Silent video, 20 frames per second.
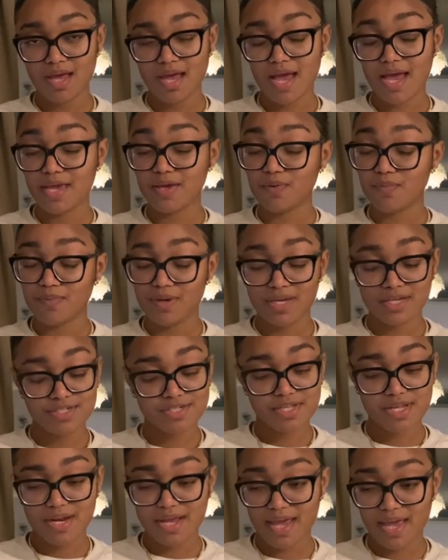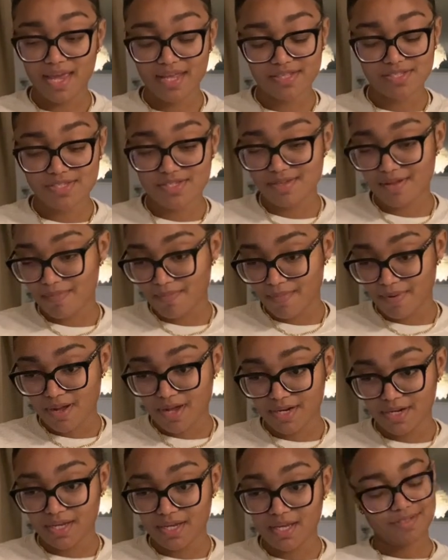I wish that I had
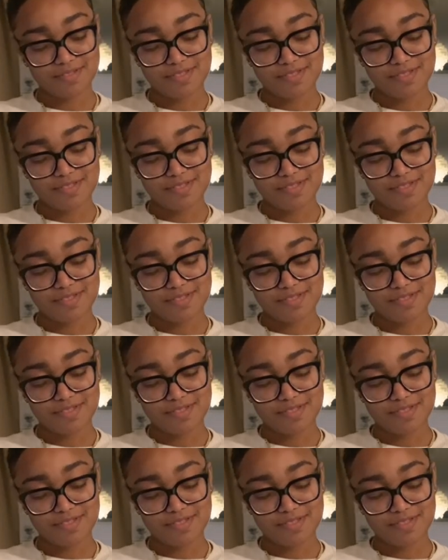somebody.